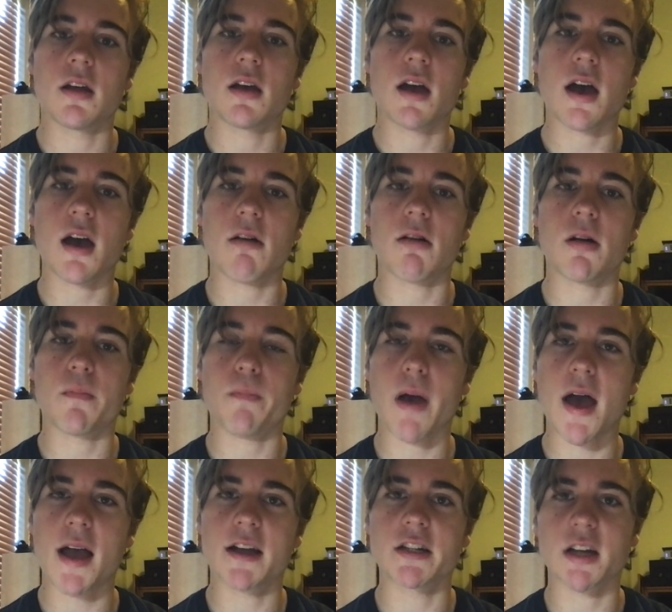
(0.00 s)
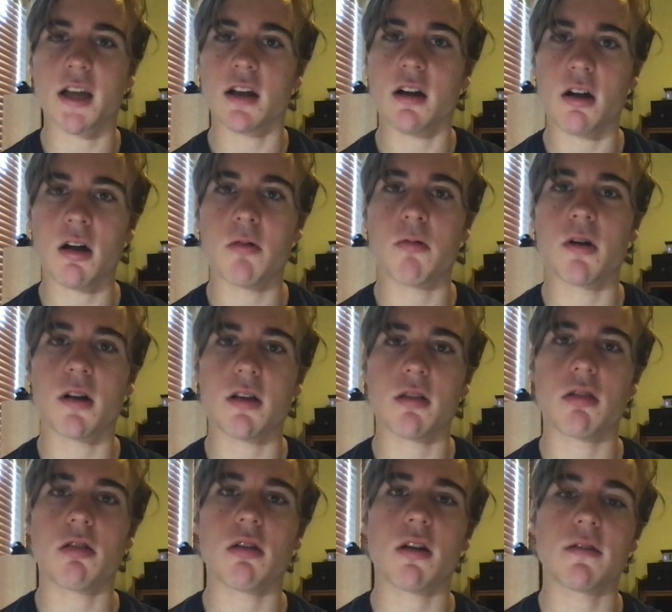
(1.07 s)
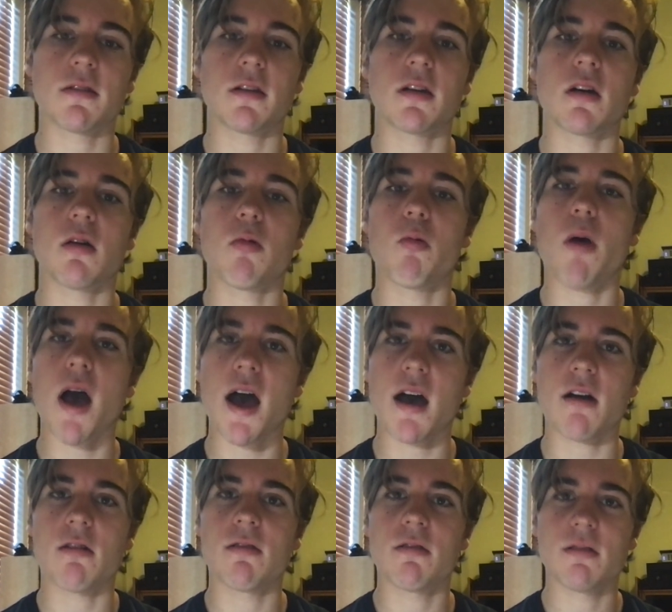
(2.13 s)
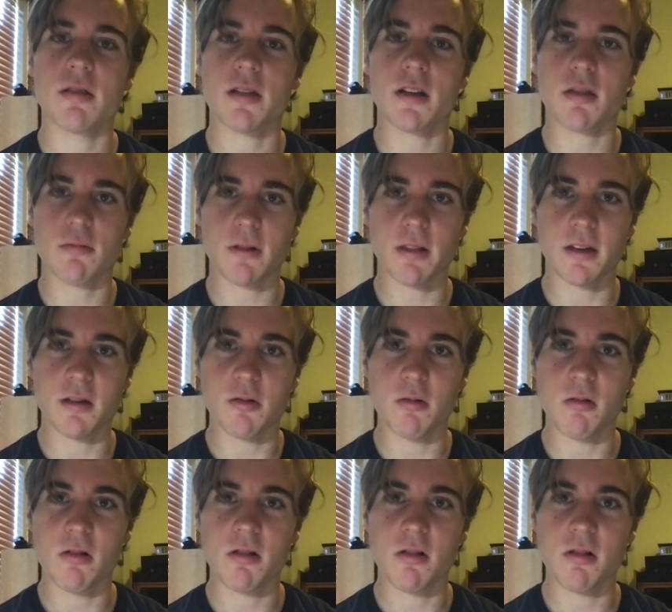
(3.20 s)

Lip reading: our packaging and artwork and such and go, wow, that's really cool.